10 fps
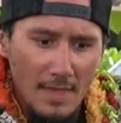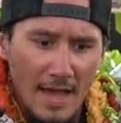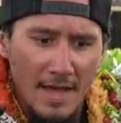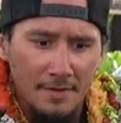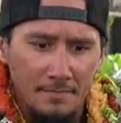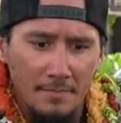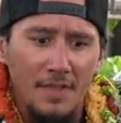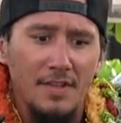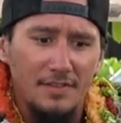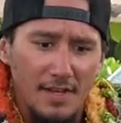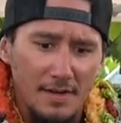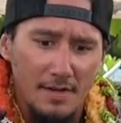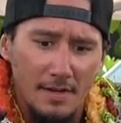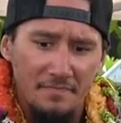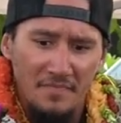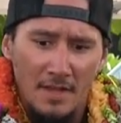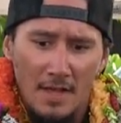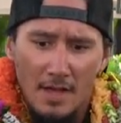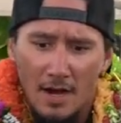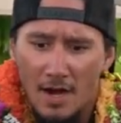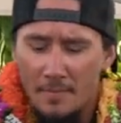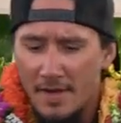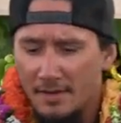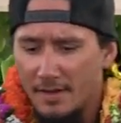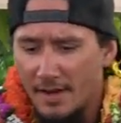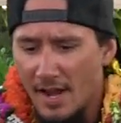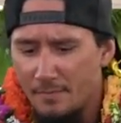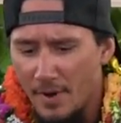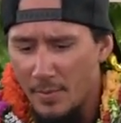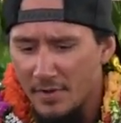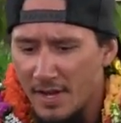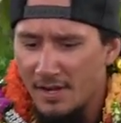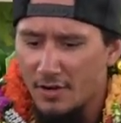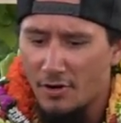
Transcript: And, and they did. Um, and, and I, I remember getting a